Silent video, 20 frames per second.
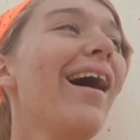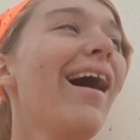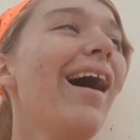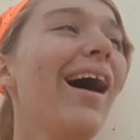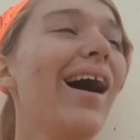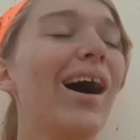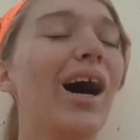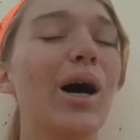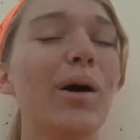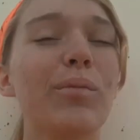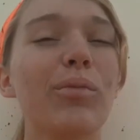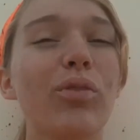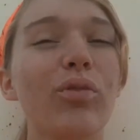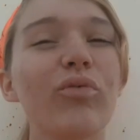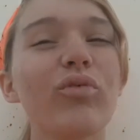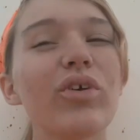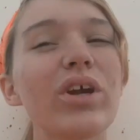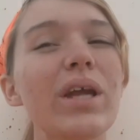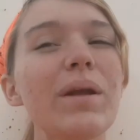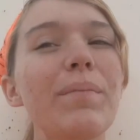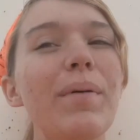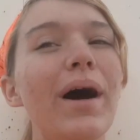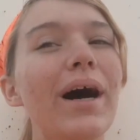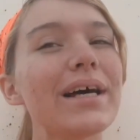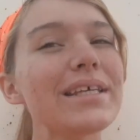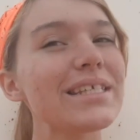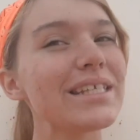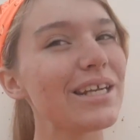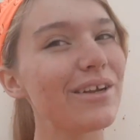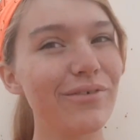3
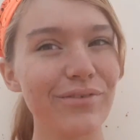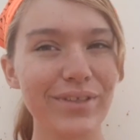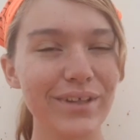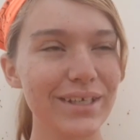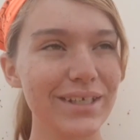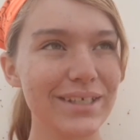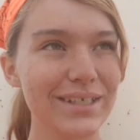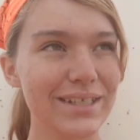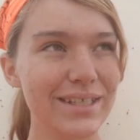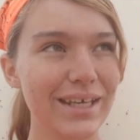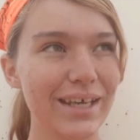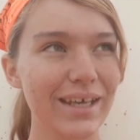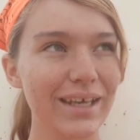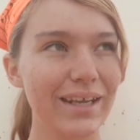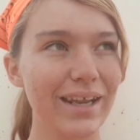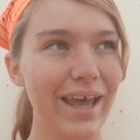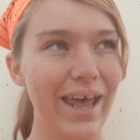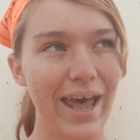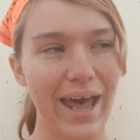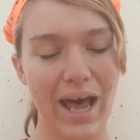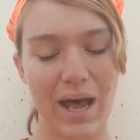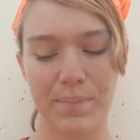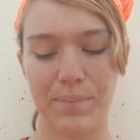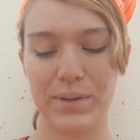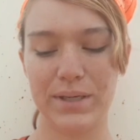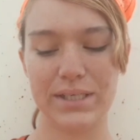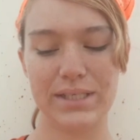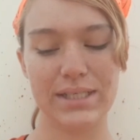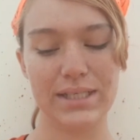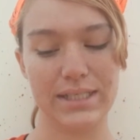positive things that
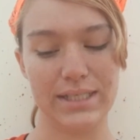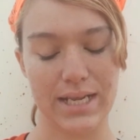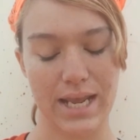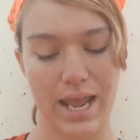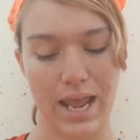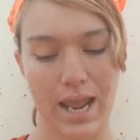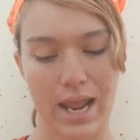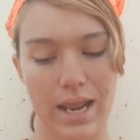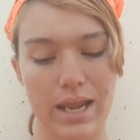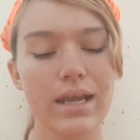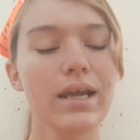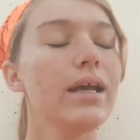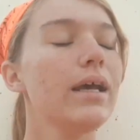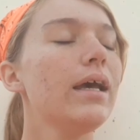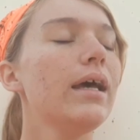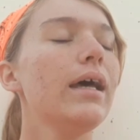happened today.